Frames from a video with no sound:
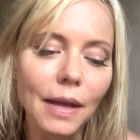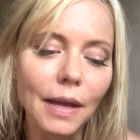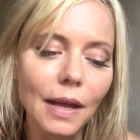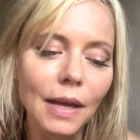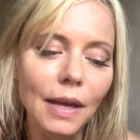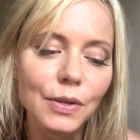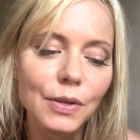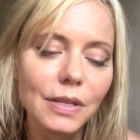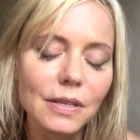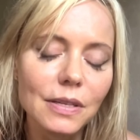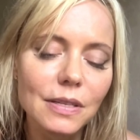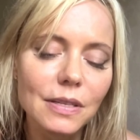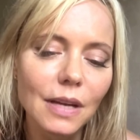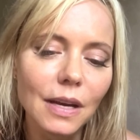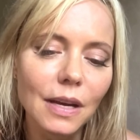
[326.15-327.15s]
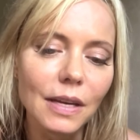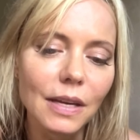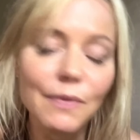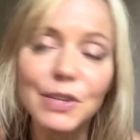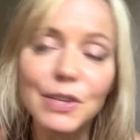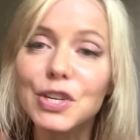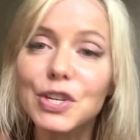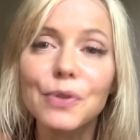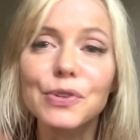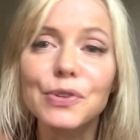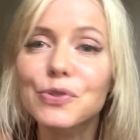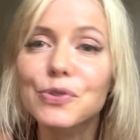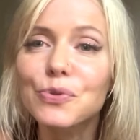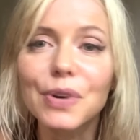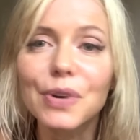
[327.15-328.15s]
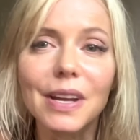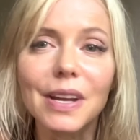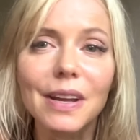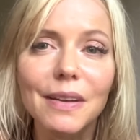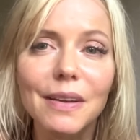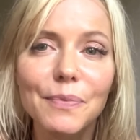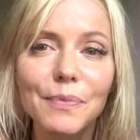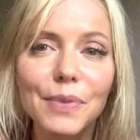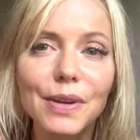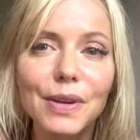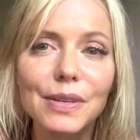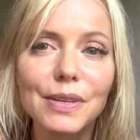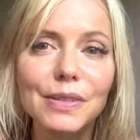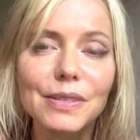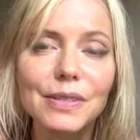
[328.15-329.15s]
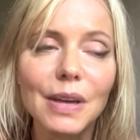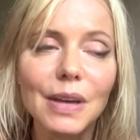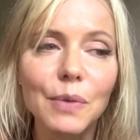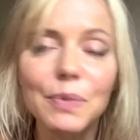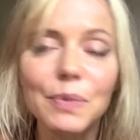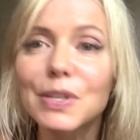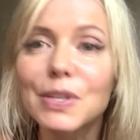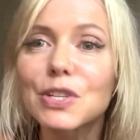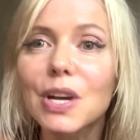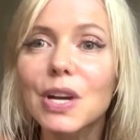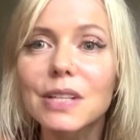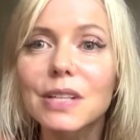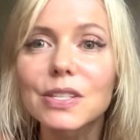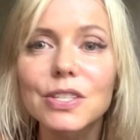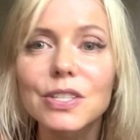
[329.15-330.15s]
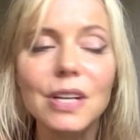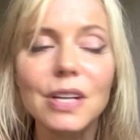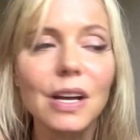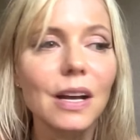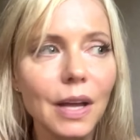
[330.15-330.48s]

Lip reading: I couldn't even share the story because I would have been judged.